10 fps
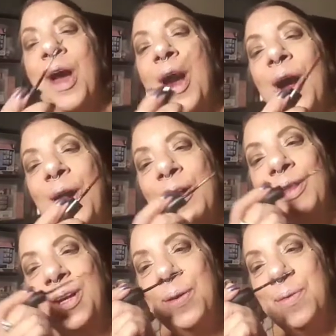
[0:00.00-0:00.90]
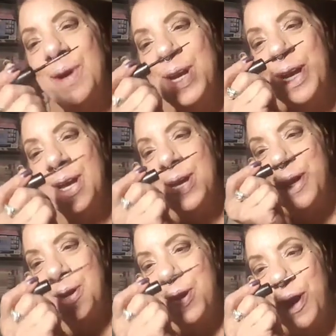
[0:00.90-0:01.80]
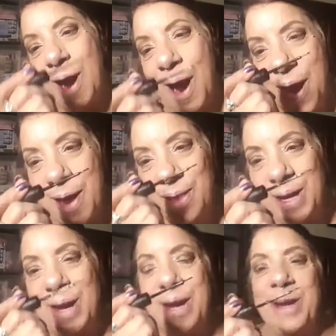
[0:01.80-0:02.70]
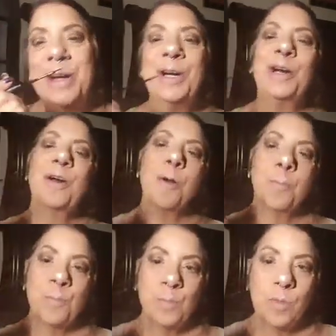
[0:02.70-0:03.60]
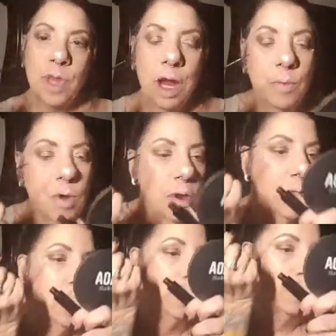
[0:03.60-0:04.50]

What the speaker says: Our liquid eyeliner, and we're gonna line